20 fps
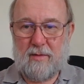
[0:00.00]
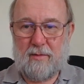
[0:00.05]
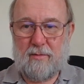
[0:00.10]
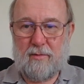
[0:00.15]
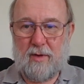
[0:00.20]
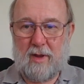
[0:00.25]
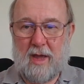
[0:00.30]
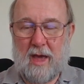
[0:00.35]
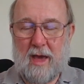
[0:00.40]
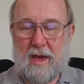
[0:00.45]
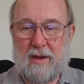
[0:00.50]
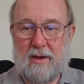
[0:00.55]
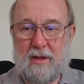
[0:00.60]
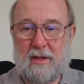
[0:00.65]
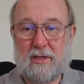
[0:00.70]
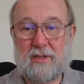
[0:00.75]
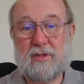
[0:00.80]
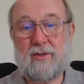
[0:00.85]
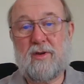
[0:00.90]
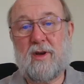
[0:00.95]
regarding
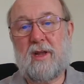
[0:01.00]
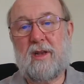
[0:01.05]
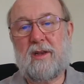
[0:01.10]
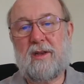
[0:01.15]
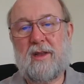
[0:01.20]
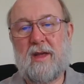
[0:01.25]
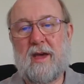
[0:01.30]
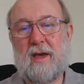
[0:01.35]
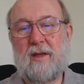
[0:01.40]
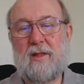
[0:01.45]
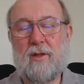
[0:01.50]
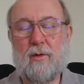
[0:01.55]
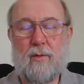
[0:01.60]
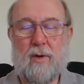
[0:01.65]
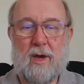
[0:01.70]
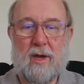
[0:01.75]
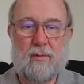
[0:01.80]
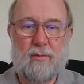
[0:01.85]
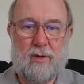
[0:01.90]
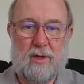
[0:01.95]
Australia Day and the
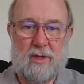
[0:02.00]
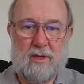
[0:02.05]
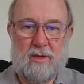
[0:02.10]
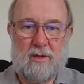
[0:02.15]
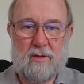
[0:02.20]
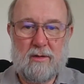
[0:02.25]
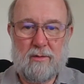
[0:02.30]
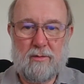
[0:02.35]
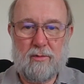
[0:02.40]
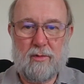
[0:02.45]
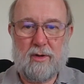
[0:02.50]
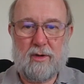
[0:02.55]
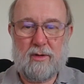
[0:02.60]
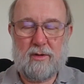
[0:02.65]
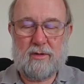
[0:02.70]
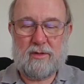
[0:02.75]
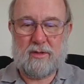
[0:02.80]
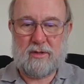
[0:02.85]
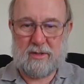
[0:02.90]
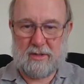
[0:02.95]
way we
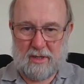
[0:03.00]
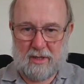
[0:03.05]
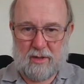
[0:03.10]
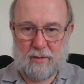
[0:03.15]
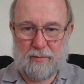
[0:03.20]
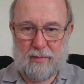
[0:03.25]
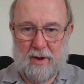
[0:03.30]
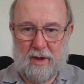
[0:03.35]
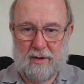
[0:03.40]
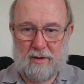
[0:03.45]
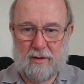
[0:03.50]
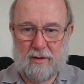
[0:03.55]
were to celebrate